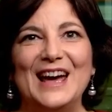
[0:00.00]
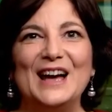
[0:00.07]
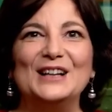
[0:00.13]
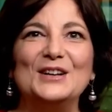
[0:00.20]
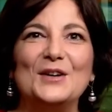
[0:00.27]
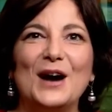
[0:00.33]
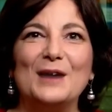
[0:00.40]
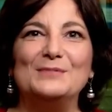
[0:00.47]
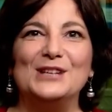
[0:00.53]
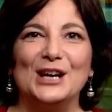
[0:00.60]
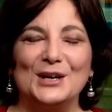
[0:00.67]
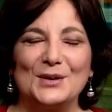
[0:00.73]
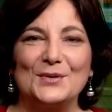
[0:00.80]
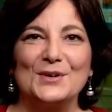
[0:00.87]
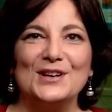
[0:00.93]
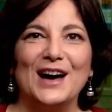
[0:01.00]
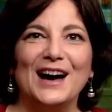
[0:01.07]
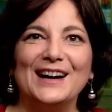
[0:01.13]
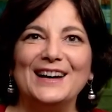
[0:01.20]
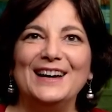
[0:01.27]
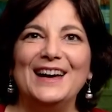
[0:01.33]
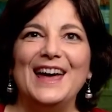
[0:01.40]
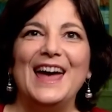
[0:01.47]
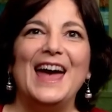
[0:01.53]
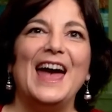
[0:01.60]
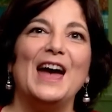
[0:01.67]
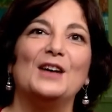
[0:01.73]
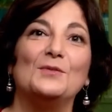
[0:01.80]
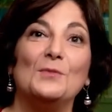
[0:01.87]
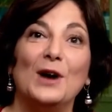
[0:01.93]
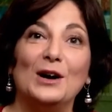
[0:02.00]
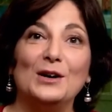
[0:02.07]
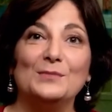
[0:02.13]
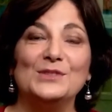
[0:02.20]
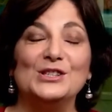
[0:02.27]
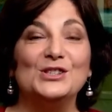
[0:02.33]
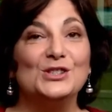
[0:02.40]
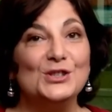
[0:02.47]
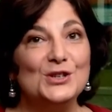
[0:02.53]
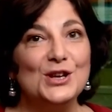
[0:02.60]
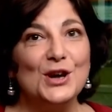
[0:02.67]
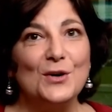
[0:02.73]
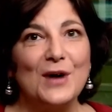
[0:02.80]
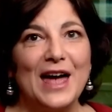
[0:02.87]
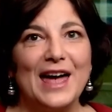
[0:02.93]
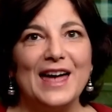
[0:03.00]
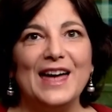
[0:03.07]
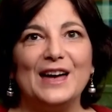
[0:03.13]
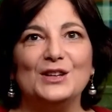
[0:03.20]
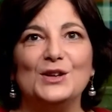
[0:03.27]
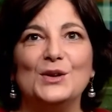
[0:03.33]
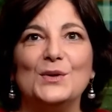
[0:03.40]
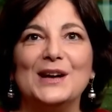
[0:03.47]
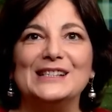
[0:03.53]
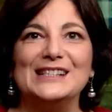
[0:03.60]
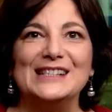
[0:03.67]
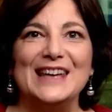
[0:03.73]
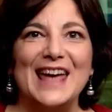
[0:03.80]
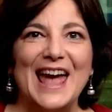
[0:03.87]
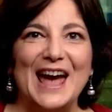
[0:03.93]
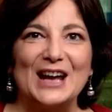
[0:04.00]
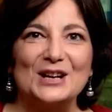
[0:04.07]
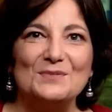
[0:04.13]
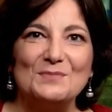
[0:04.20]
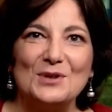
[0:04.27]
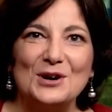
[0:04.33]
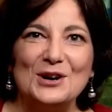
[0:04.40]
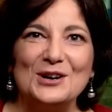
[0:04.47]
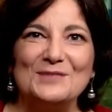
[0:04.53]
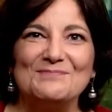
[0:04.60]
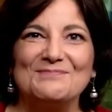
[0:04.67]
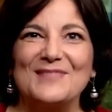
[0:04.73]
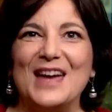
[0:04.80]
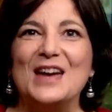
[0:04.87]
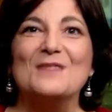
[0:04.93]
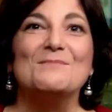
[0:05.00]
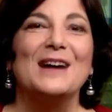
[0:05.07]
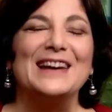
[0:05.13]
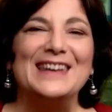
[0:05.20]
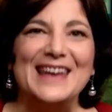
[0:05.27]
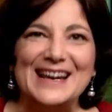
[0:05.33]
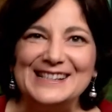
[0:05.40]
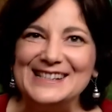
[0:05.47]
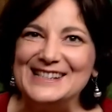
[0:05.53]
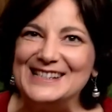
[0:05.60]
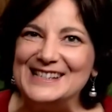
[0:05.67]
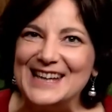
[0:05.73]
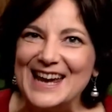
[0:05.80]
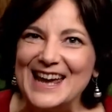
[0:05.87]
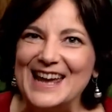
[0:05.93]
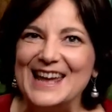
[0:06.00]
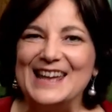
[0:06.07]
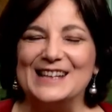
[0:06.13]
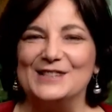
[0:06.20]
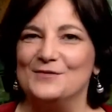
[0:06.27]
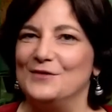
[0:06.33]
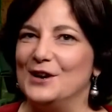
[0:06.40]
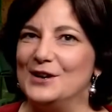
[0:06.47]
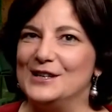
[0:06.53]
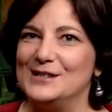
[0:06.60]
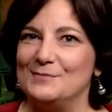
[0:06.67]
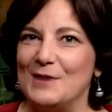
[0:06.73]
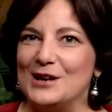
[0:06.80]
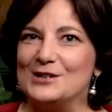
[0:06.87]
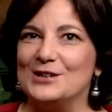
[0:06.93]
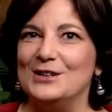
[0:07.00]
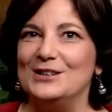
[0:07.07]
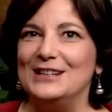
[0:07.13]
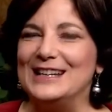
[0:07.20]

Hello, I'm Donna Granata, and welcome to Studio A at USC Annenberg. My guest today is very special.